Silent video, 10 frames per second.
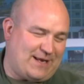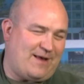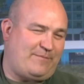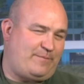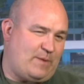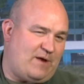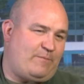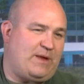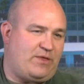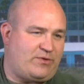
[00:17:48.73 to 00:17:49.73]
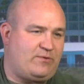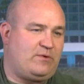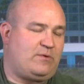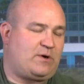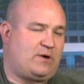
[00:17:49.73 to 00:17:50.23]
I've, I've been
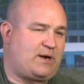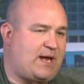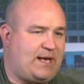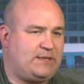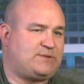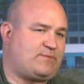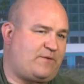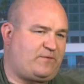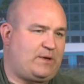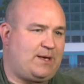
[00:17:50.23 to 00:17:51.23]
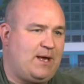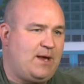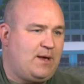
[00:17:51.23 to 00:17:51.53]
through hurricanes roughly